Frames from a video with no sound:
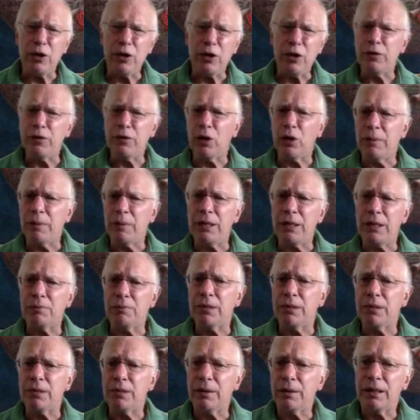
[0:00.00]
first of all, let me
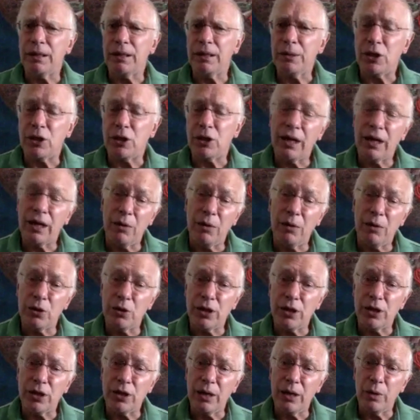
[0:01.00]
start out
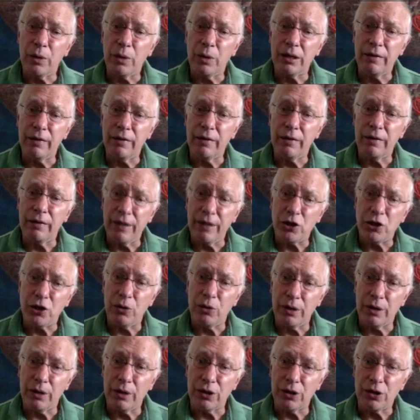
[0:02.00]
with saying what an
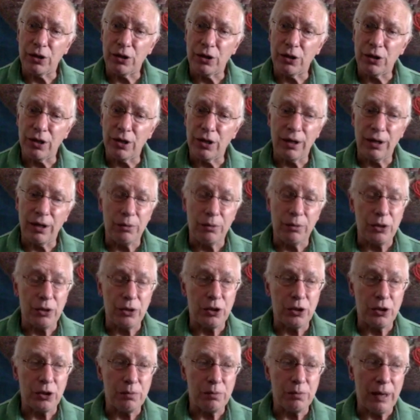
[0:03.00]
investor is,
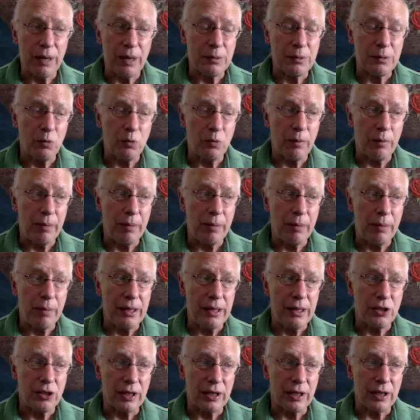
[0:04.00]
which is perhaps more
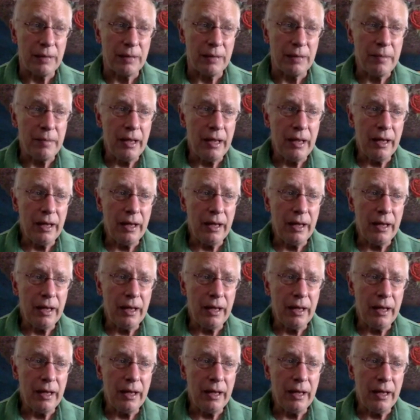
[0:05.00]
basic.